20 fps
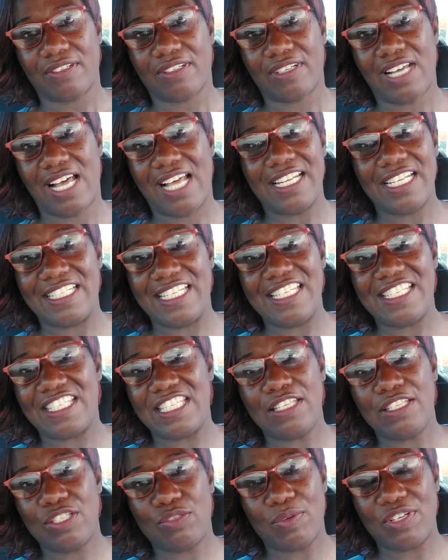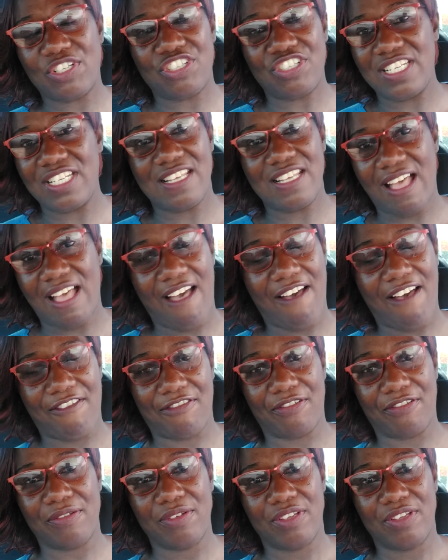Cause the disease where she
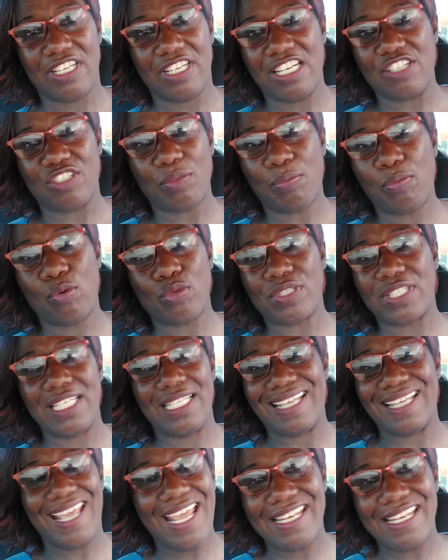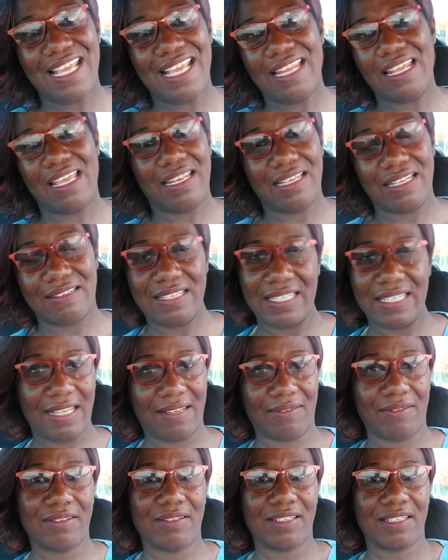have, you're not supposed to eat any and
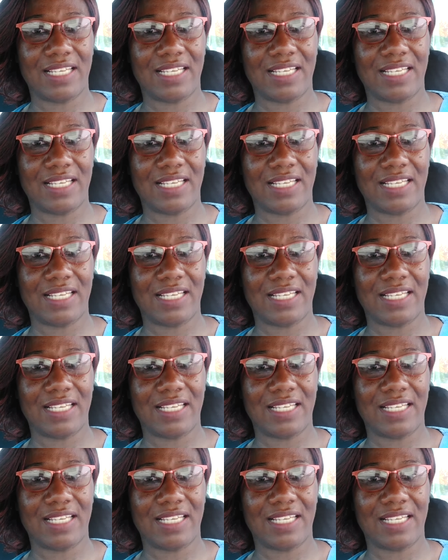anything.